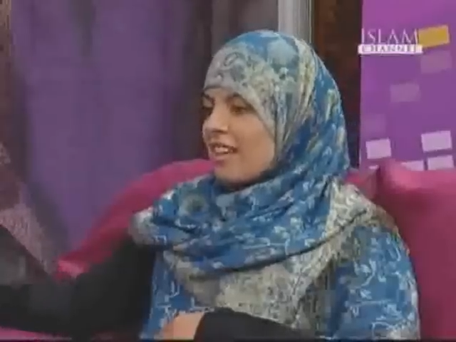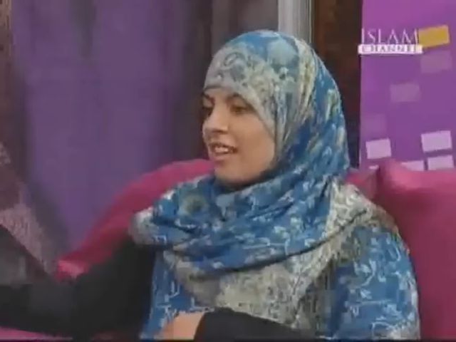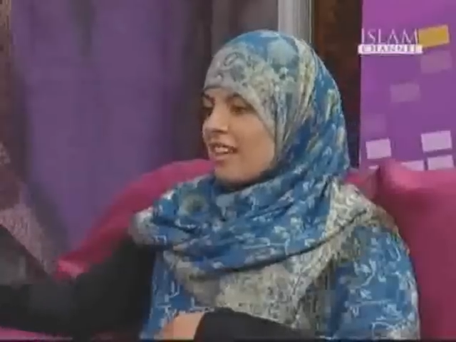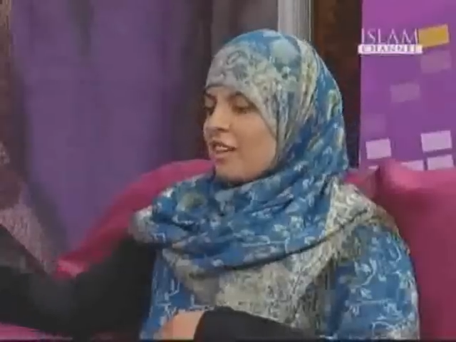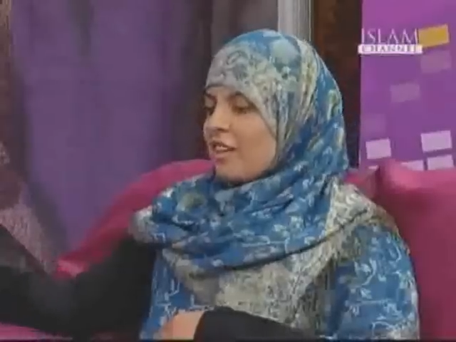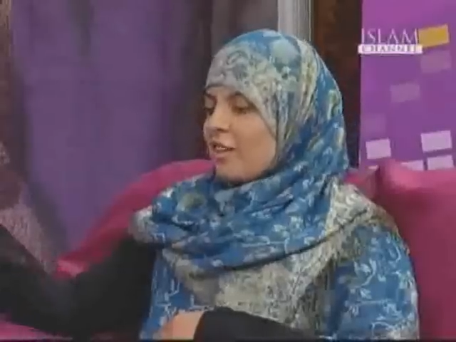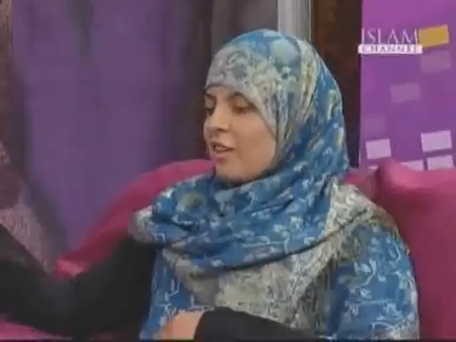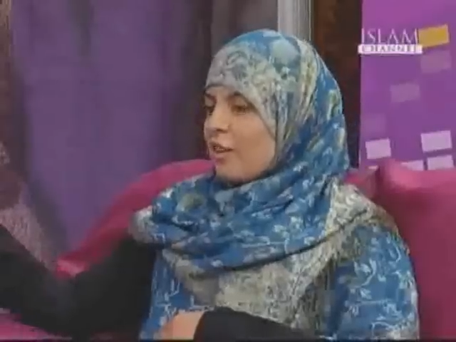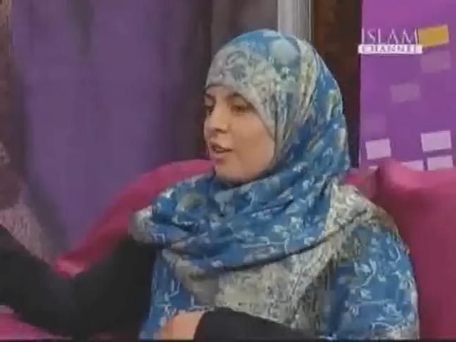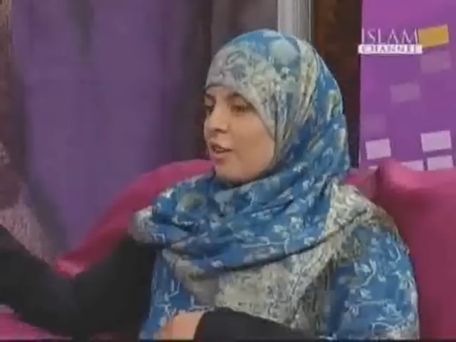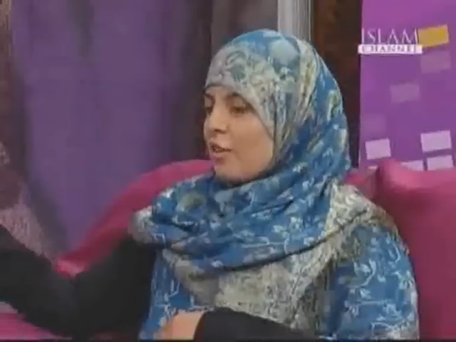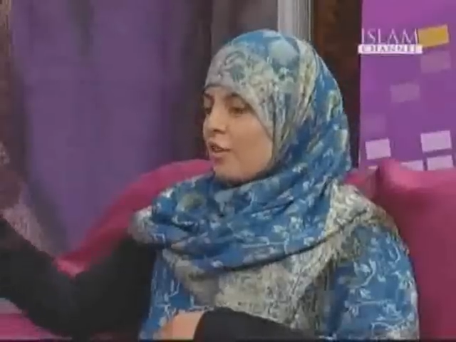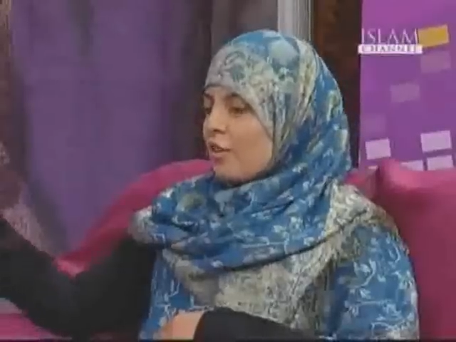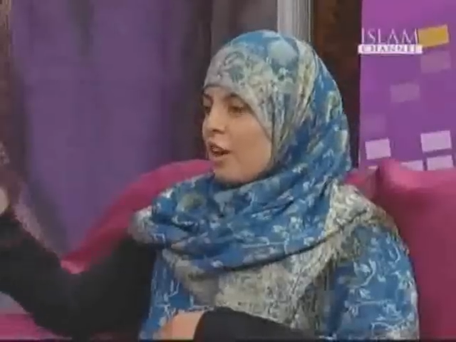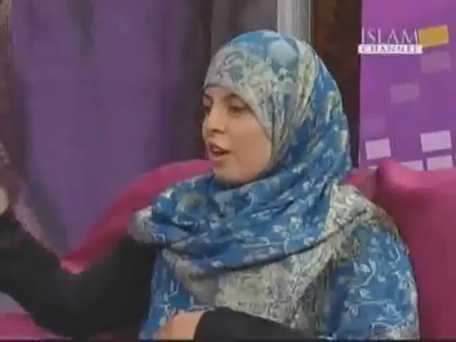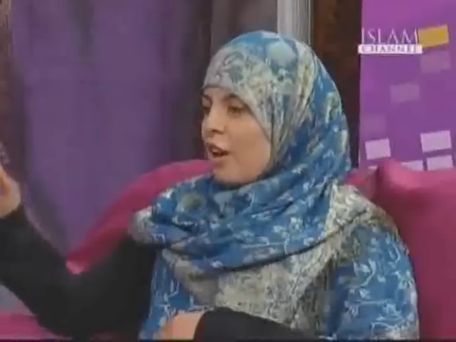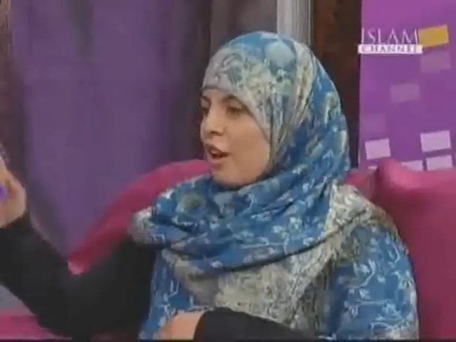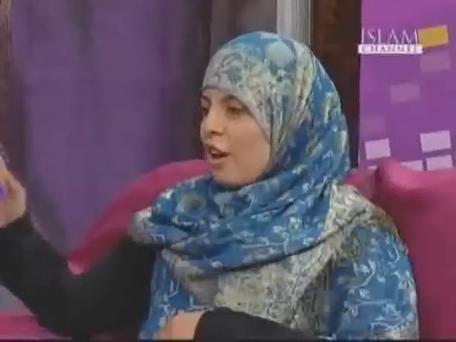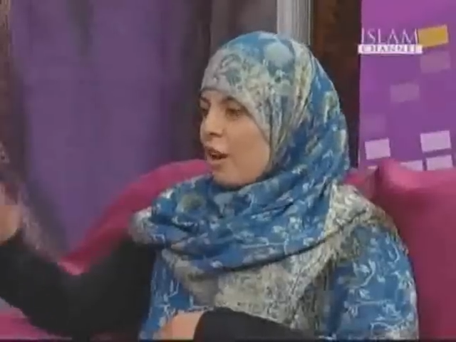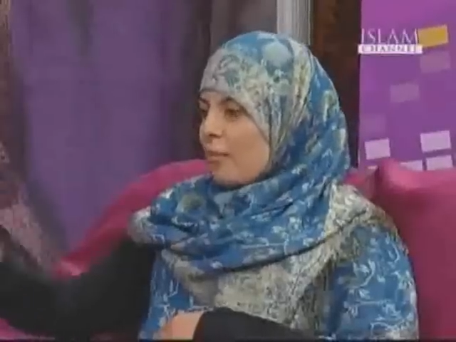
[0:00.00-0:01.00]
the
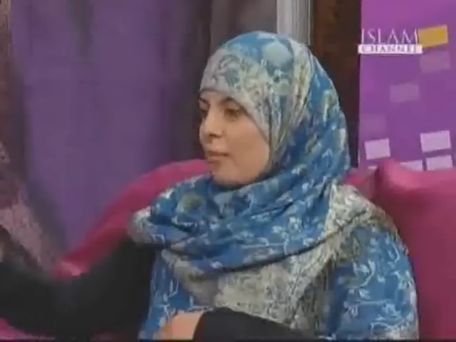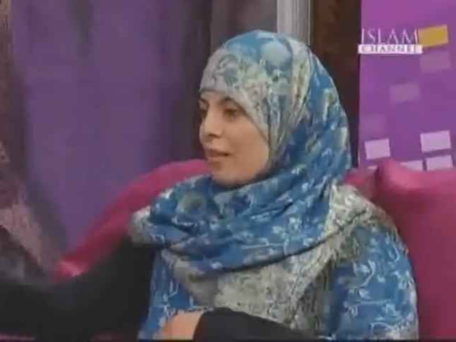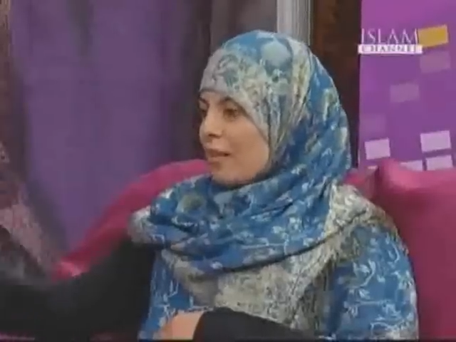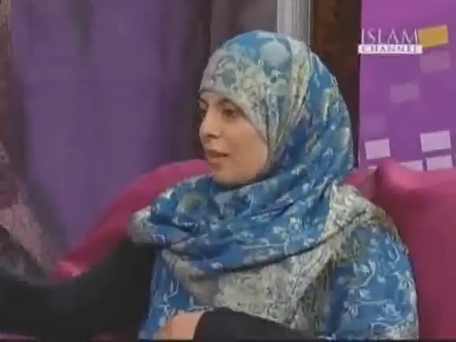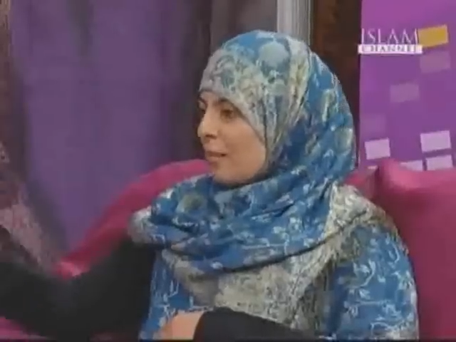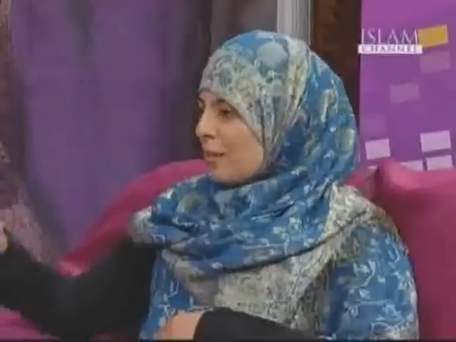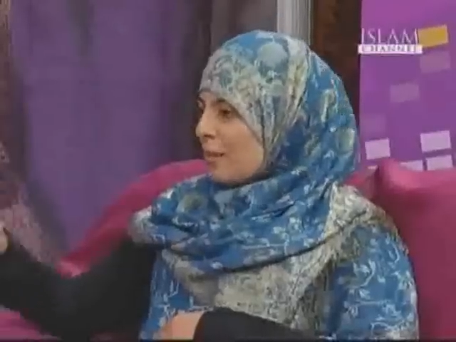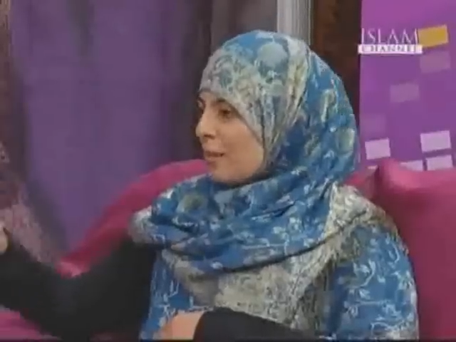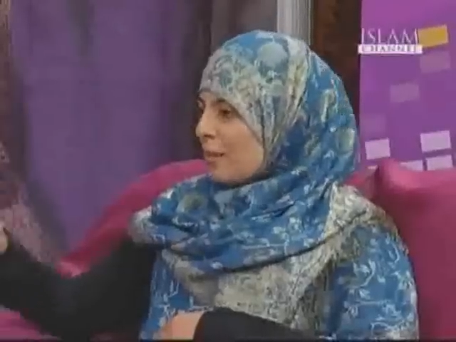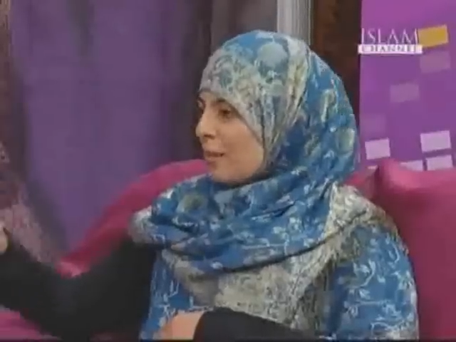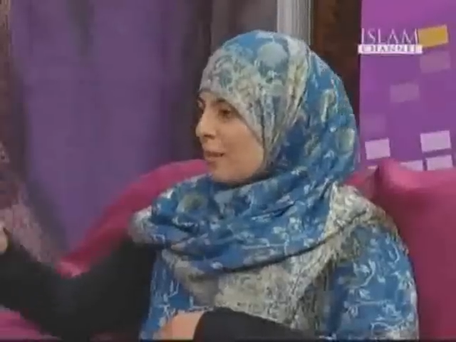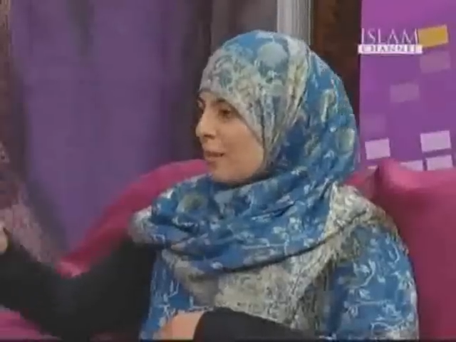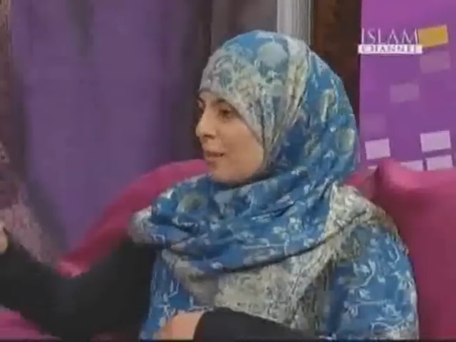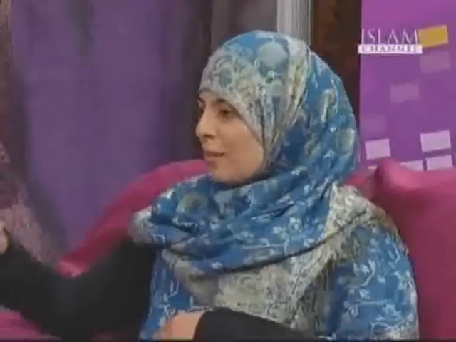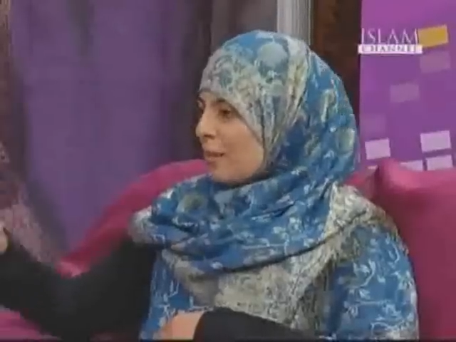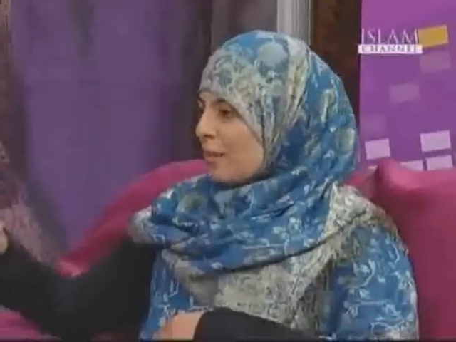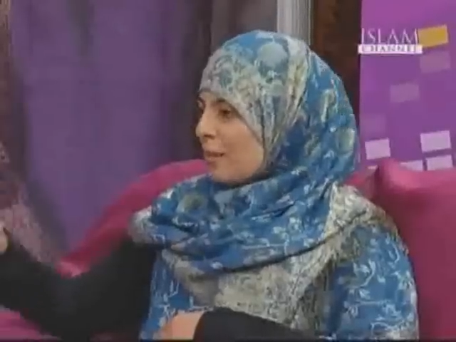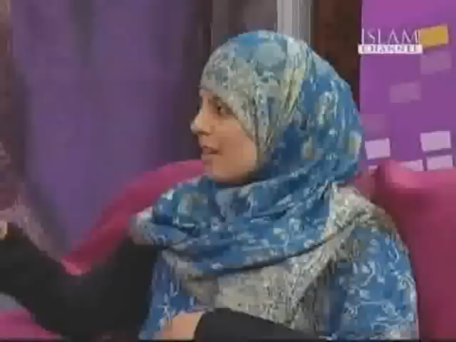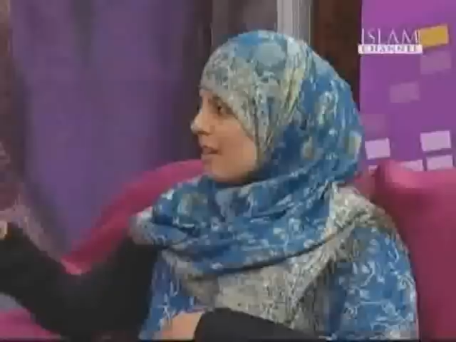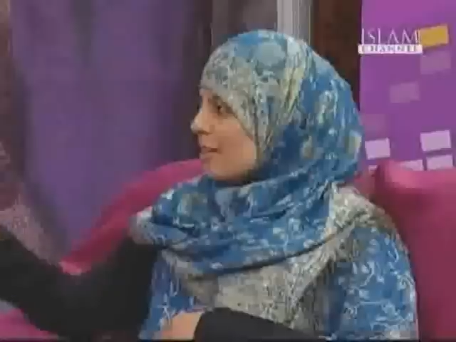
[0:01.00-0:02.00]
harmony
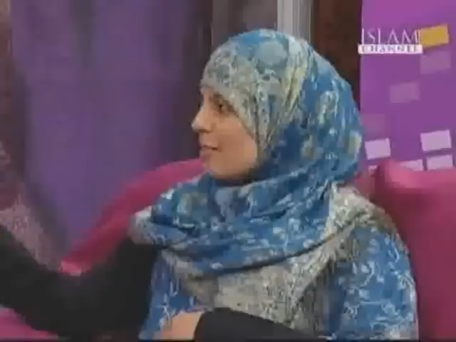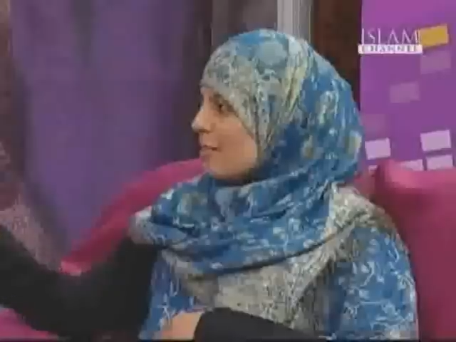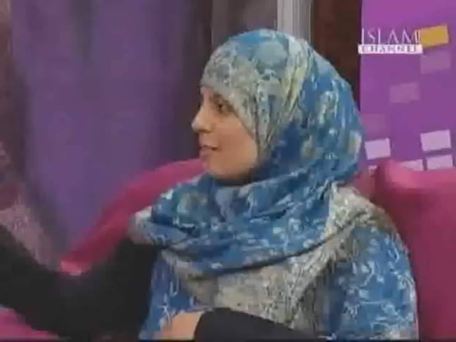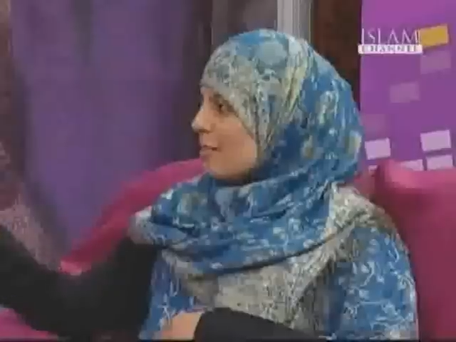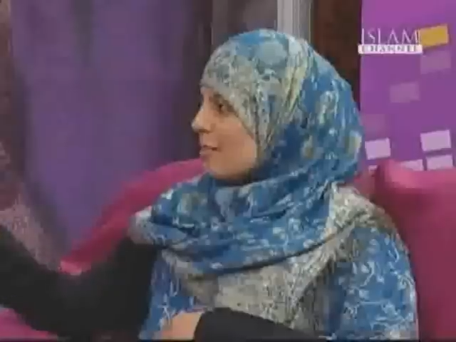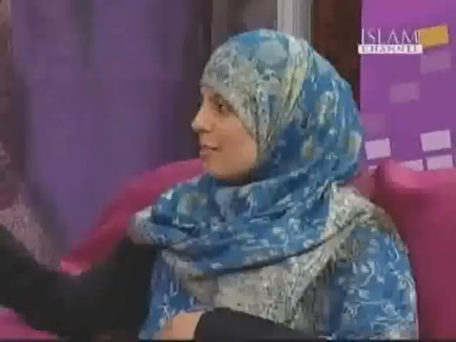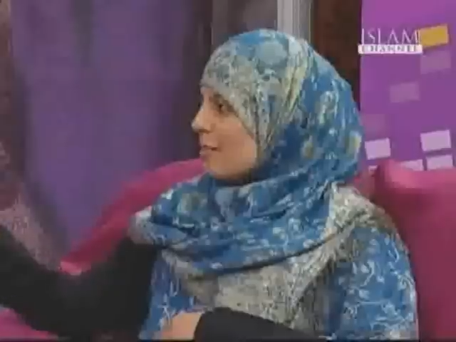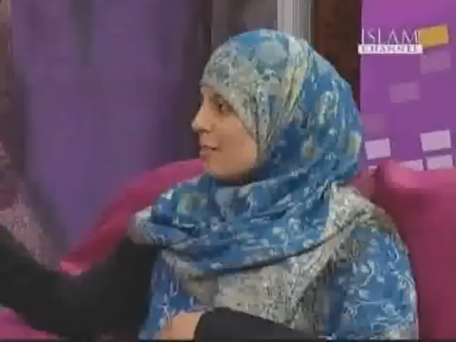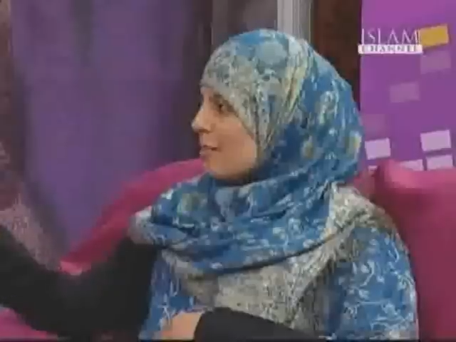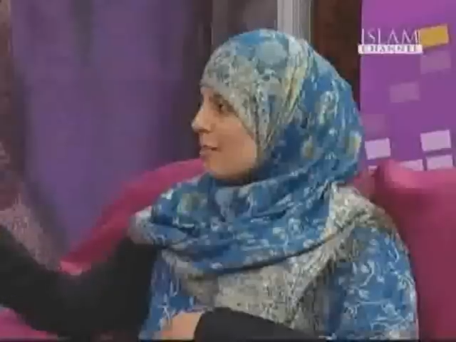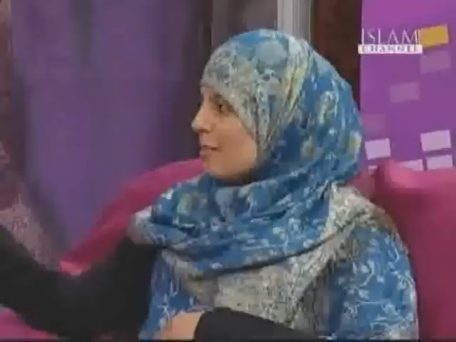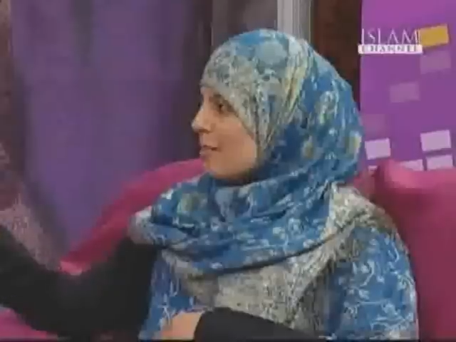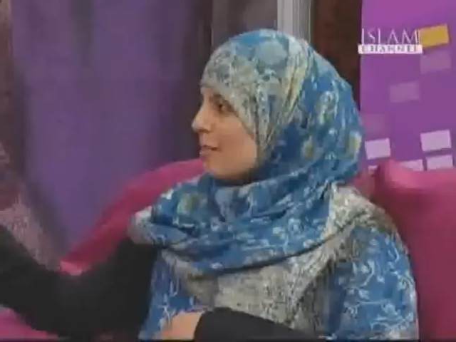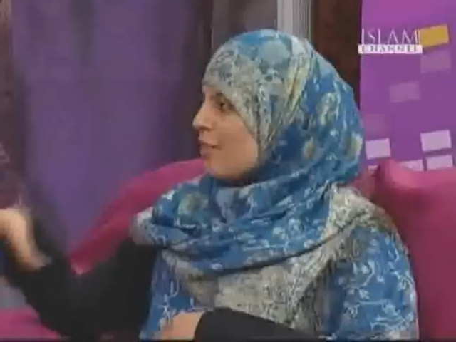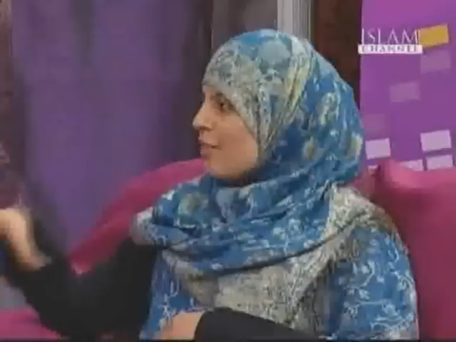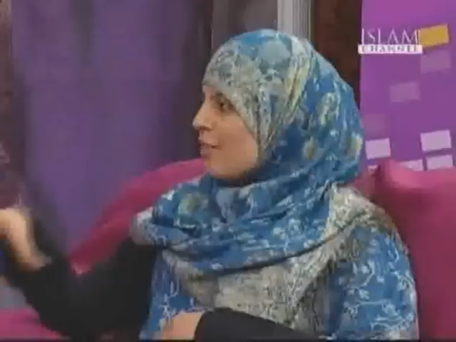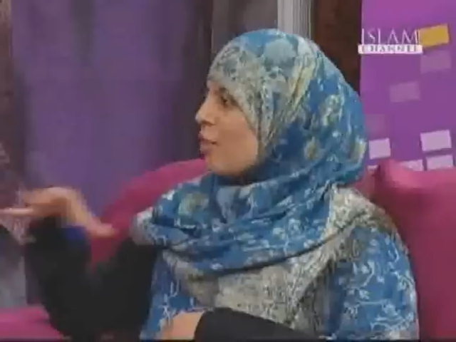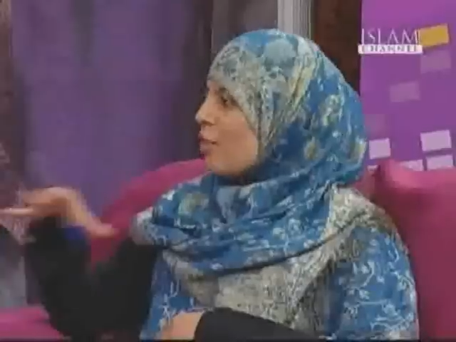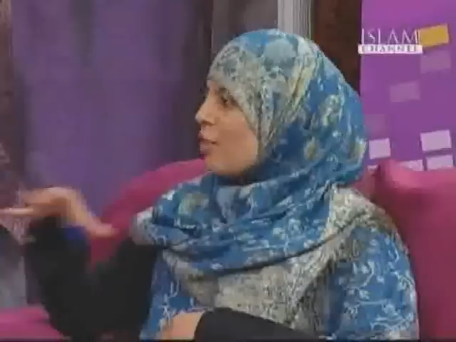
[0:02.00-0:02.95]
between husband and wife.